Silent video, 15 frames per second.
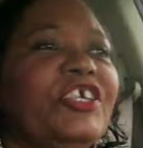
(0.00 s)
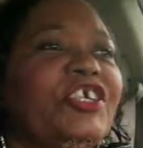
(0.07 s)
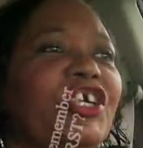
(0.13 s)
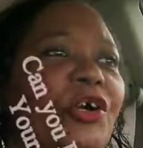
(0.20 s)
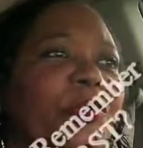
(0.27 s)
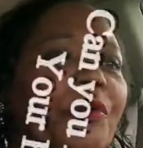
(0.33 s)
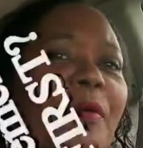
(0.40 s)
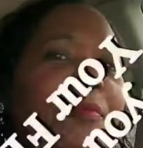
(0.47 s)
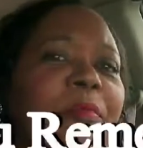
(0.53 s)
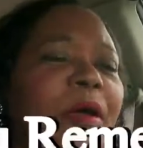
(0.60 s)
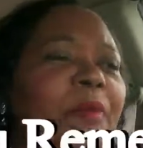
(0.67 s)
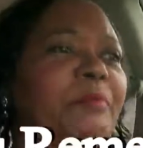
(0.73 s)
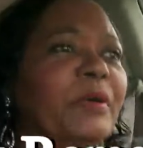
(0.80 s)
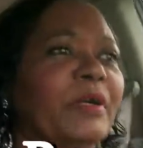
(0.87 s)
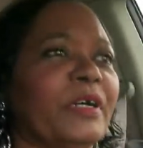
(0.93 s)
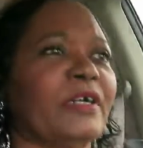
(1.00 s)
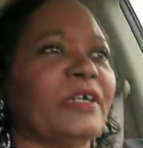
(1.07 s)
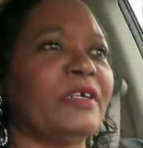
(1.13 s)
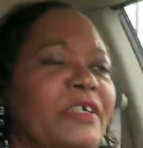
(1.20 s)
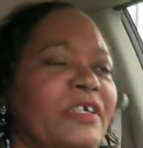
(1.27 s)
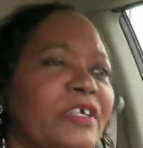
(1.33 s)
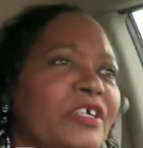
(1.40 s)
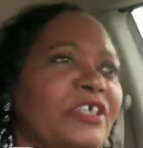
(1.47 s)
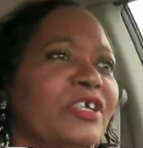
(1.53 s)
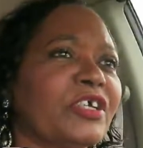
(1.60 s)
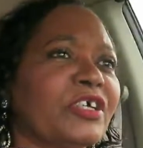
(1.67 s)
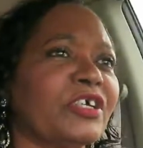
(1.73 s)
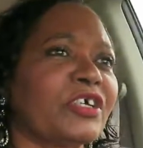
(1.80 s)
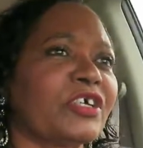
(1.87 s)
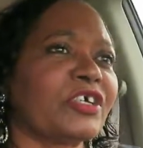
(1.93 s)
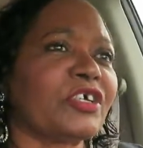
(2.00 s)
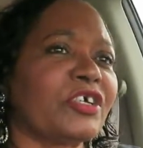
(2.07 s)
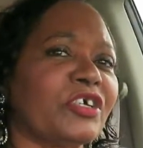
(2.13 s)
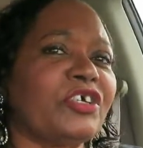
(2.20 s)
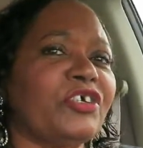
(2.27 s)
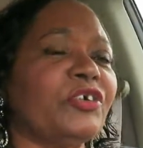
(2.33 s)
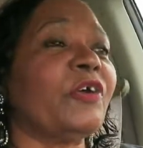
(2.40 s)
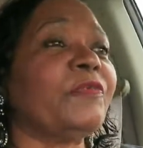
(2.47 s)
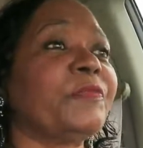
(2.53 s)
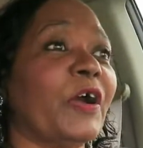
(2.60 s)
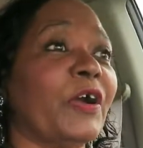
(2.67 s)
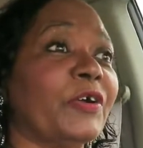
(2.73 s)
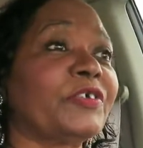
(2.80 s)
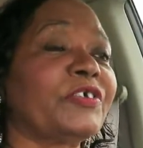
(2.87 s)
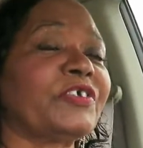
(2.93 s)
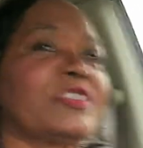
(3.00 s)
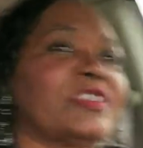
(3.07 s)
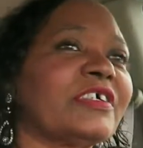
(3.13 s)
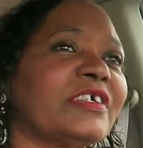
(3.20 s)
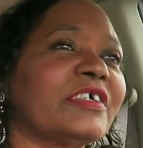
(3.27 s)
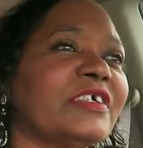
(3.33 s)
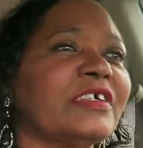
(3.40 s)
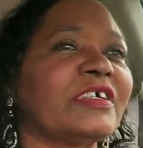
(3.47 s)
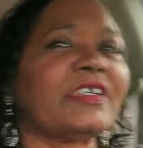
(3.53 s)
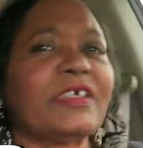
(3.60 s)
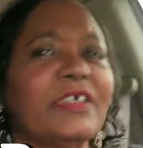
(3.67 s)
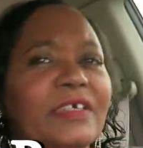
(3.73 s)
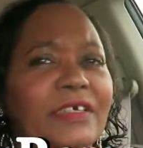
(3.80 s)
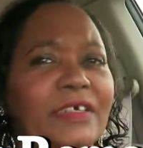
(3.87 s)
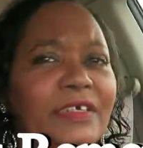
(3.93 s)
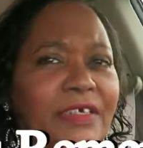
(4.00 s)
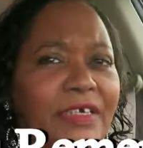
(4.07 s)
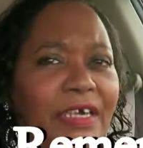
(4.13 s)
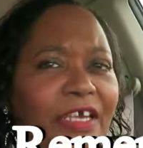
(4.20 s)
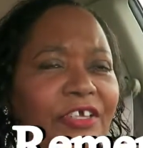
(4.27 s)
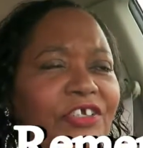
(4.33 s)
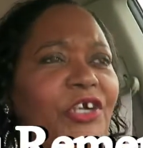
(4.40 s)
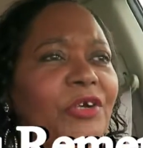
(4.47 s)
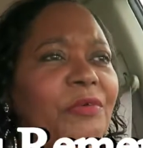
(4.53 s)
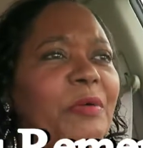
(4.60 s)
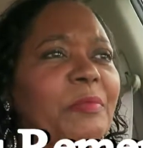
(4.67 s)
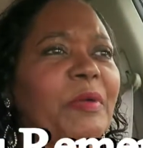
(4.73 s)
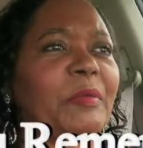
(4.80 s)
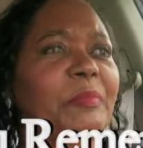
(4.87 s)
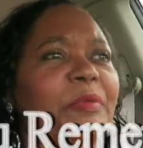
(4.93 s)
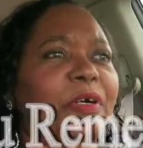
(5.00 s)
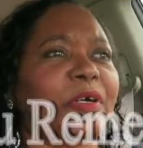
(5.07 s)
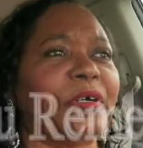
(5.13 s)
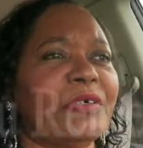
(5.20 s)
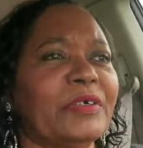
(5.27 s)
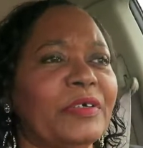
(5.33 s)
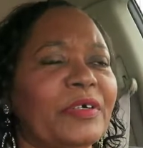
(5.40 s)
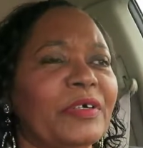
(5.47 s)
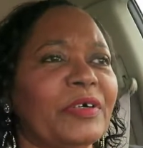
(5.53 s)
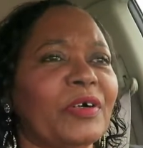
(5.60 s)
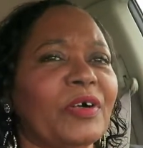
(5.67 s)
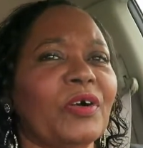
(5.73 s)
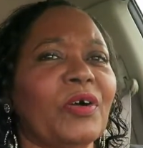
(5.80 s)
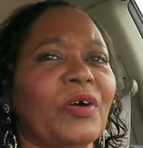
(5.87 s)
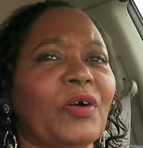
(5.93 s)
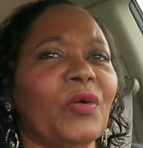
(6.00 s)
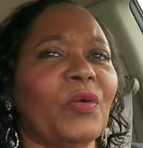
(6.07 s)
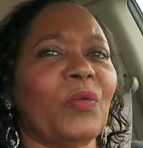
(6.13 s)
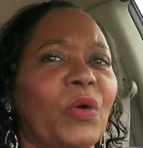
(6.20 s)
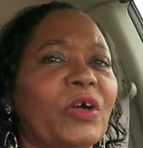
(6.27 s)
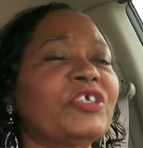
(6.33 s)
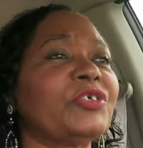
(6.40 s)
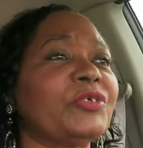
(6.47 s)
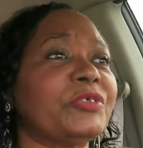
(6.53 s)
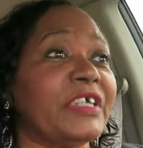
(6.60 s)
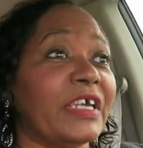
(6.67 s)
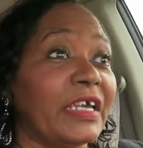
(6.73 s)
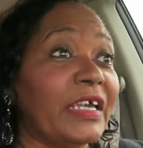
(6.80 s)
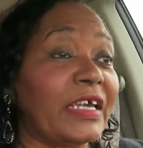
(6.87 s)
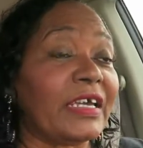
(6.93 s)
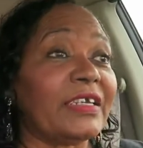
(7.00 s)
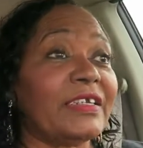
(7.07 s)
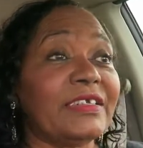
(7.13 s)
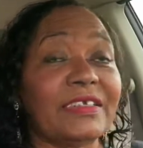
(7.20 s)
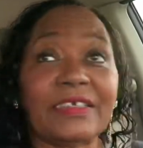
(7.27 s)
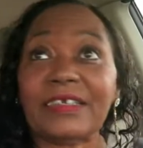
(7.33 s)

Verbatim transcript: Can you remember your first? Can you remember what you did?